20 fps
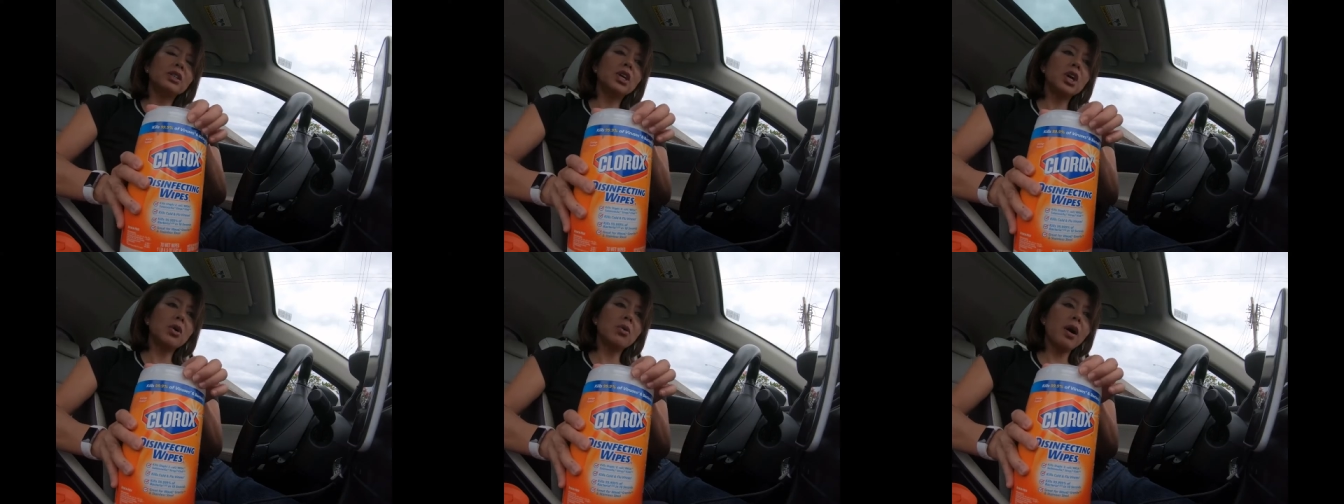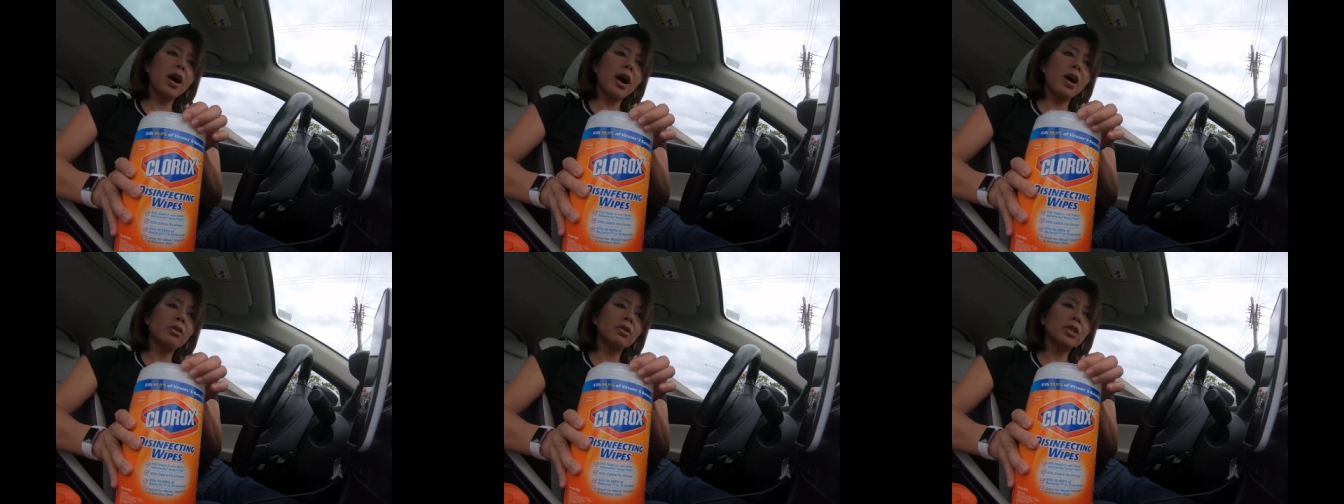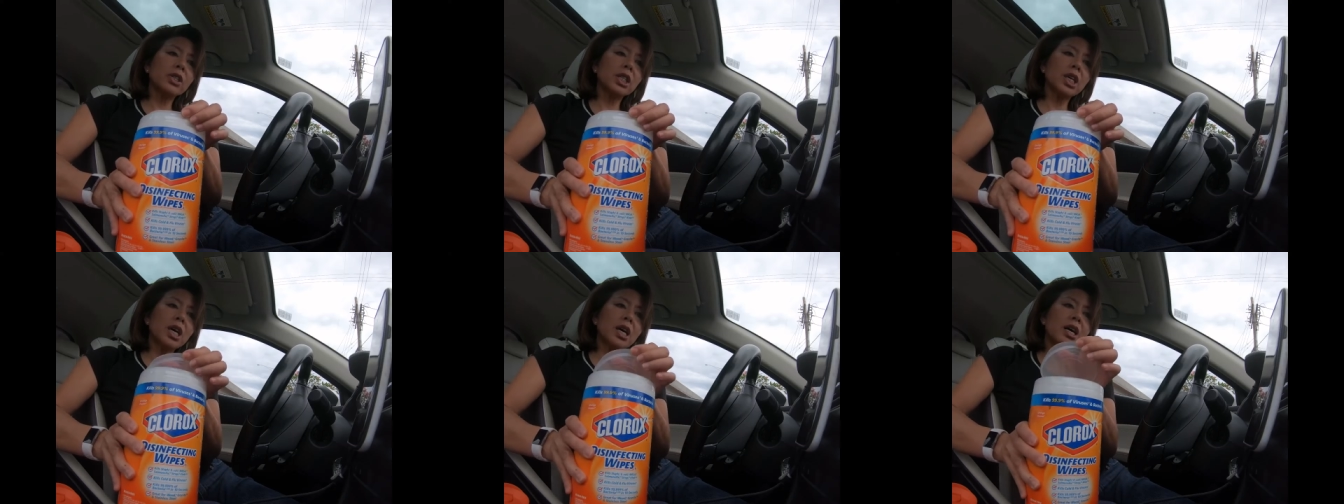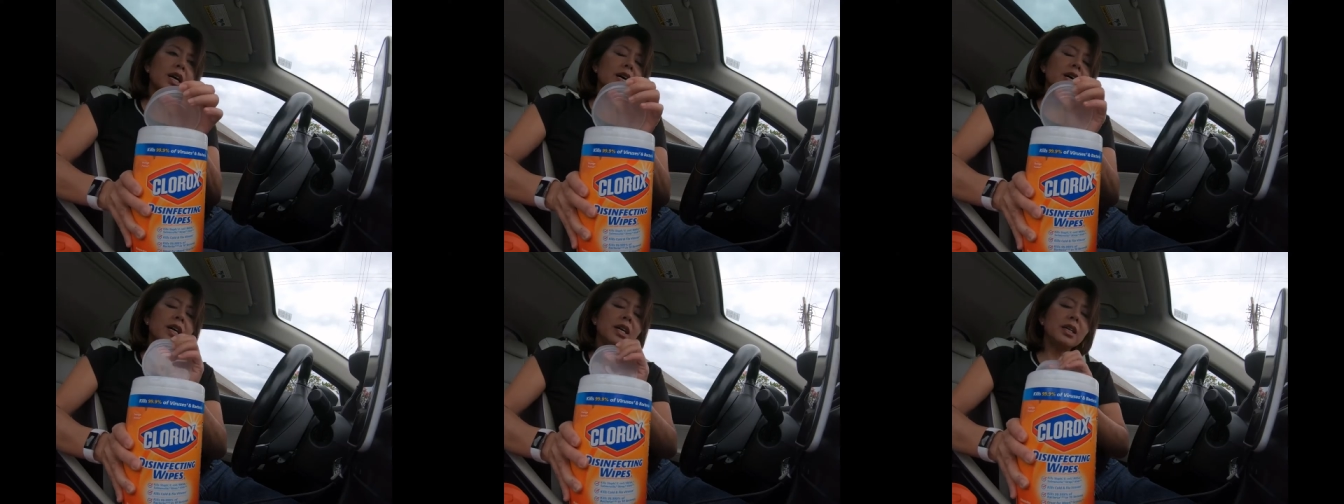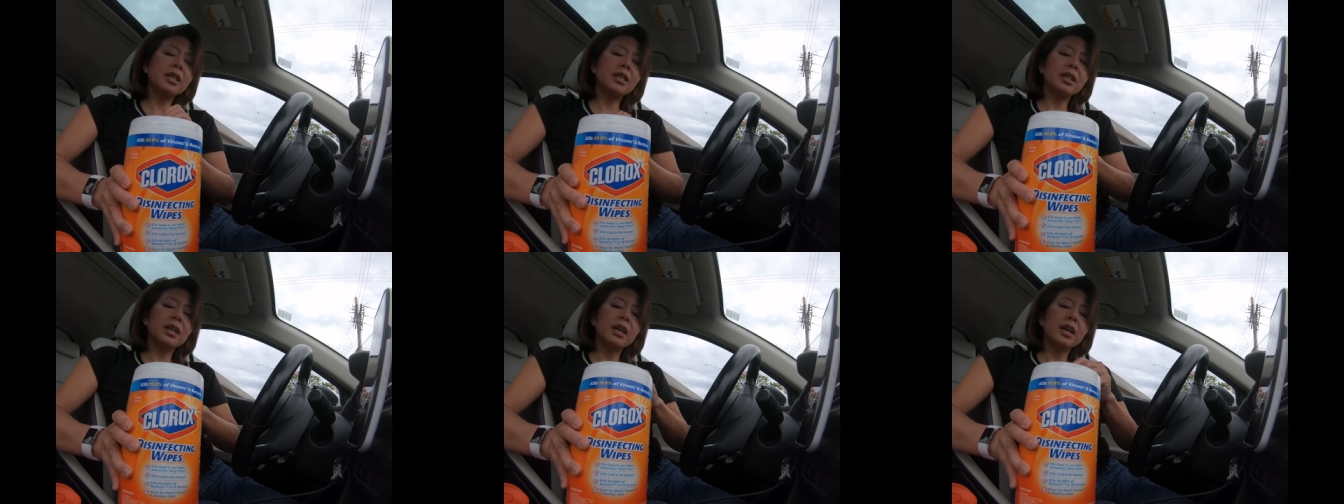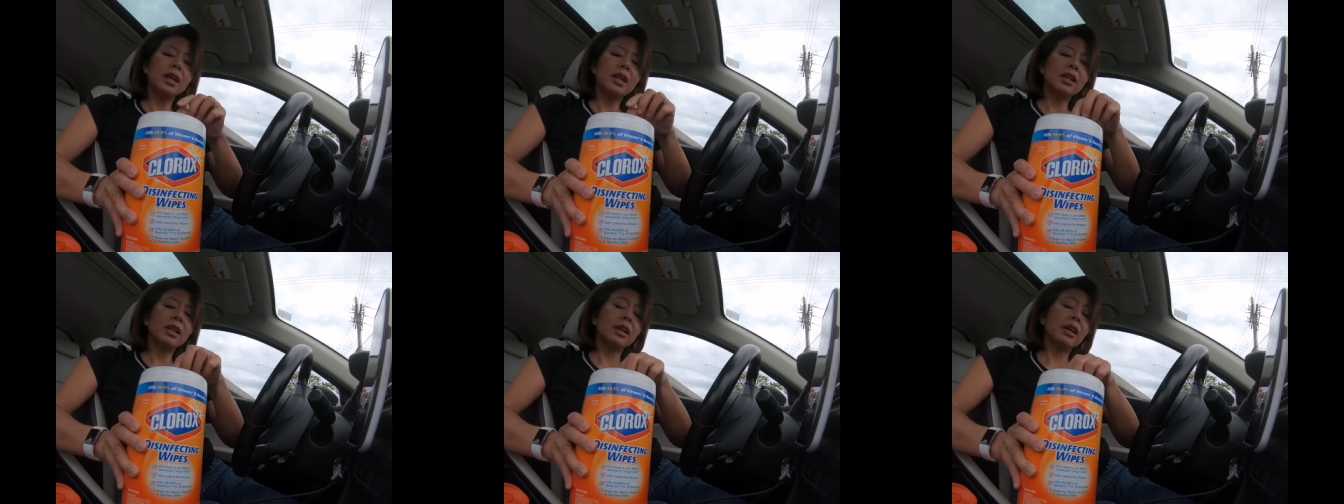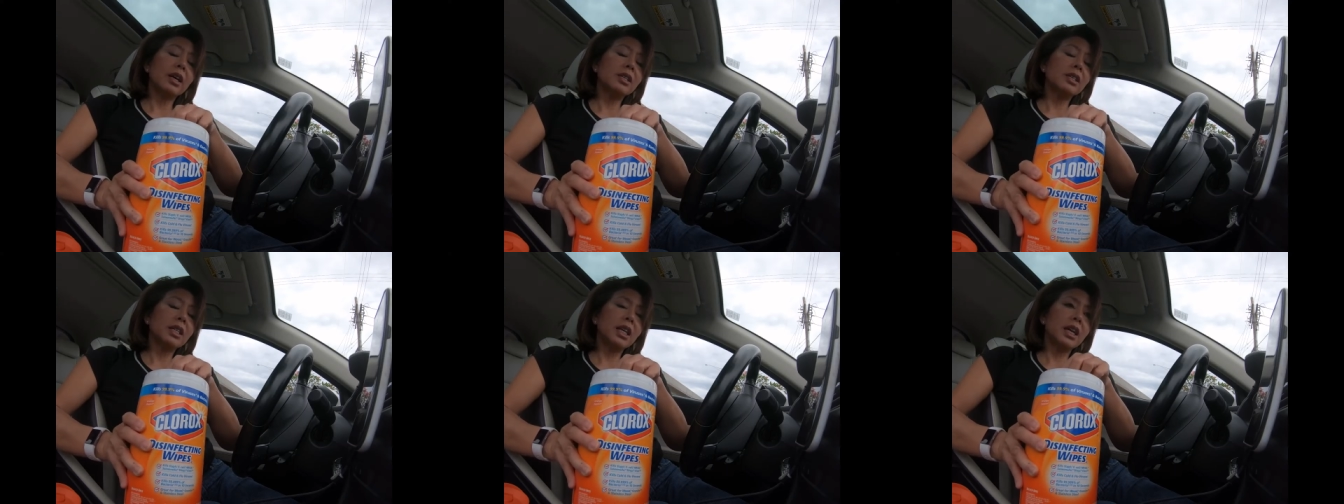go outside, like
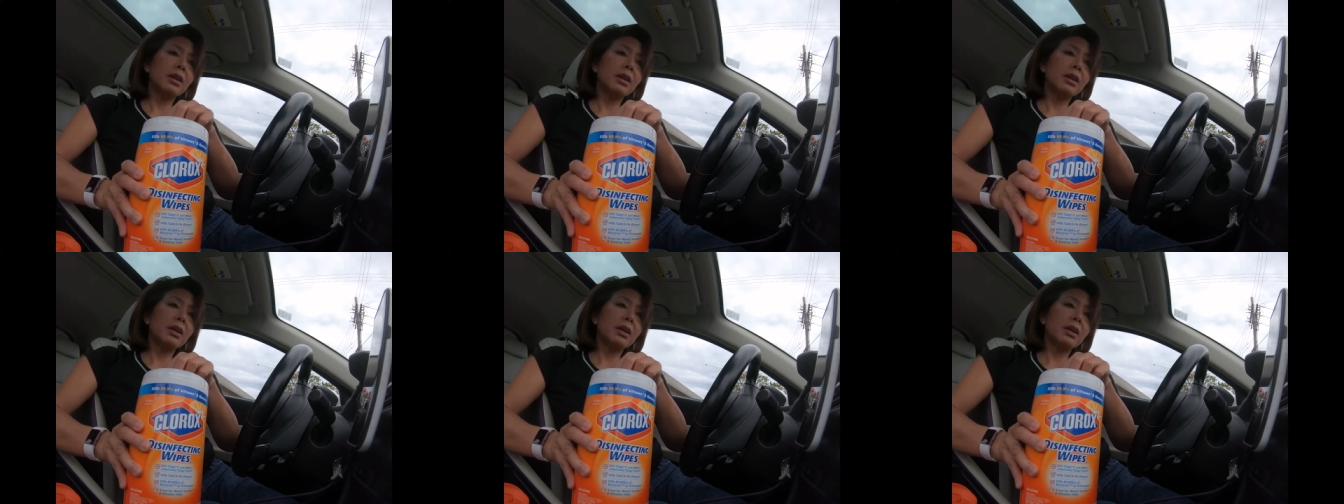I just